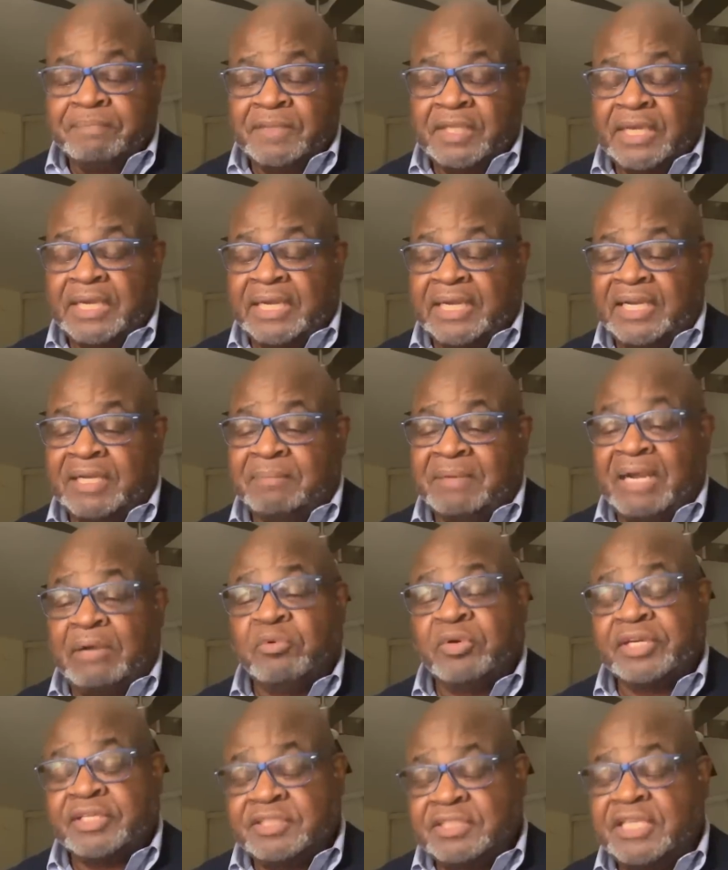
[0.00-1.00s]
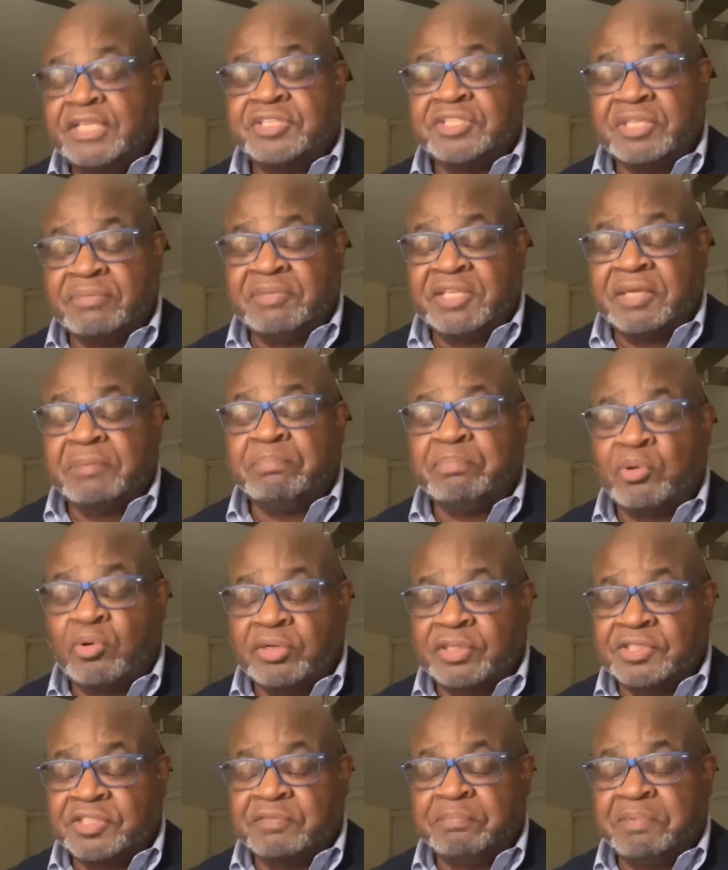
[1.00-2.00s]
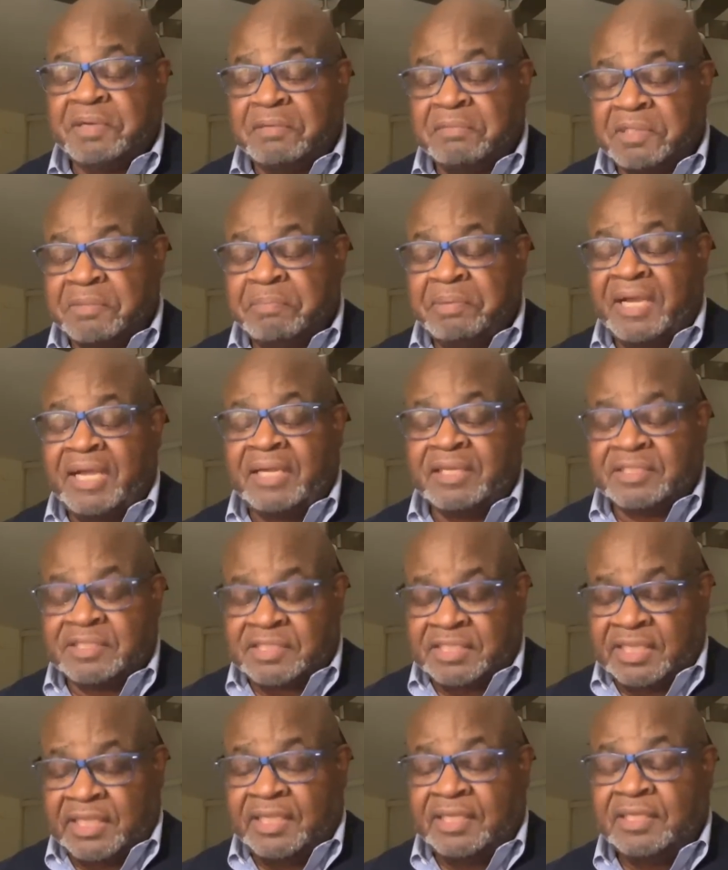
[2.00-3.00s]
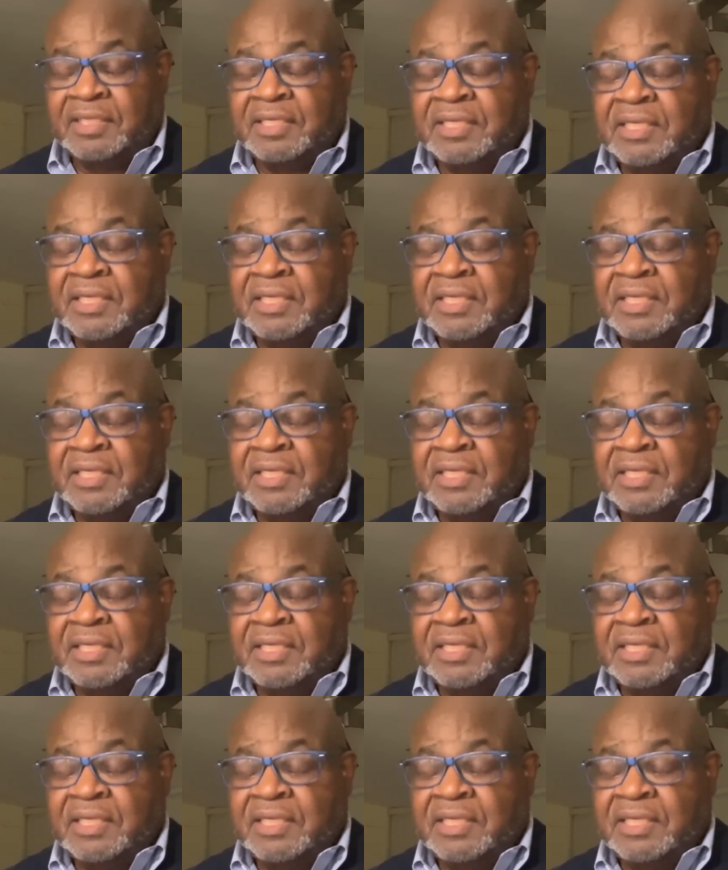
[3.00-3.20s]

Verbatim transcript: Um, I want to teach them the importance of public policy.